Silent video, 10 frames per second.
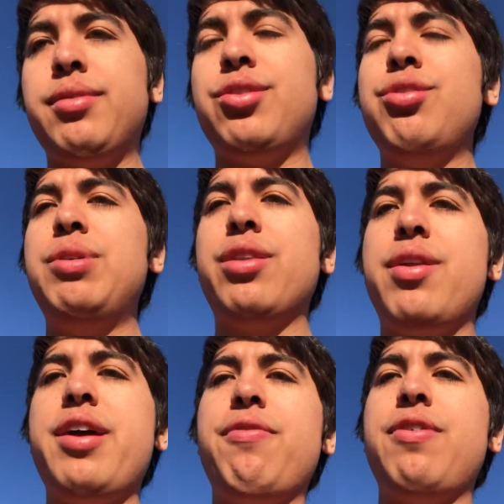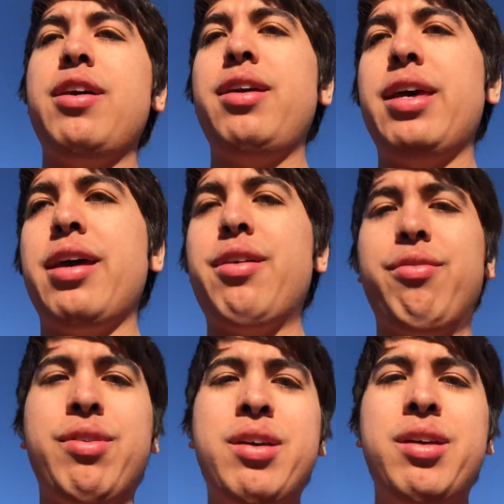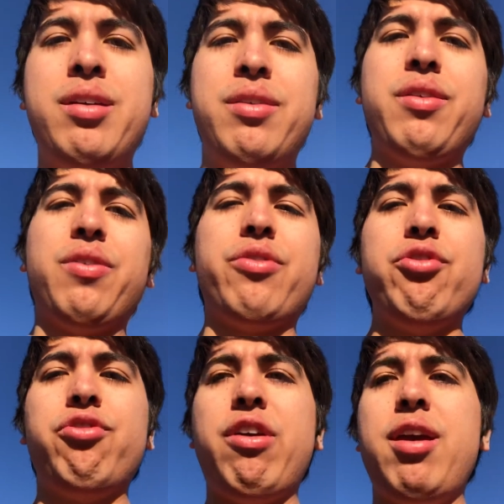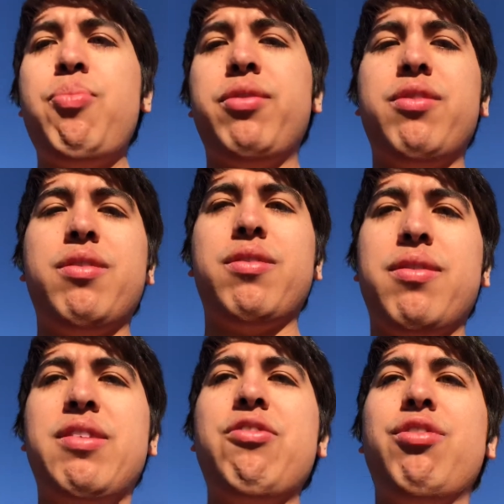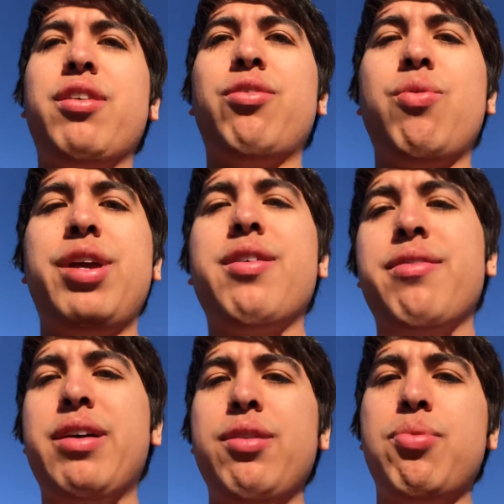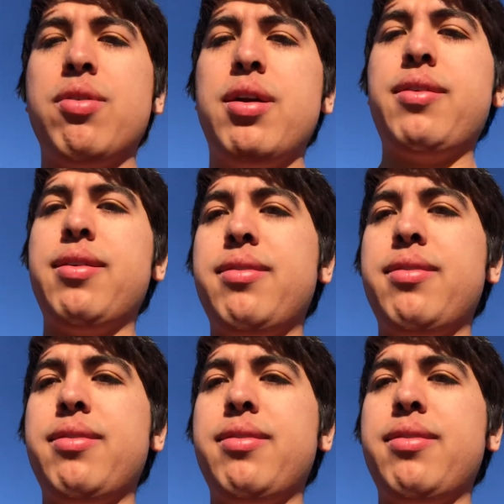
Assuming they're Night Fae, they have Soul Shape, which is essentially a 20-yard teleport.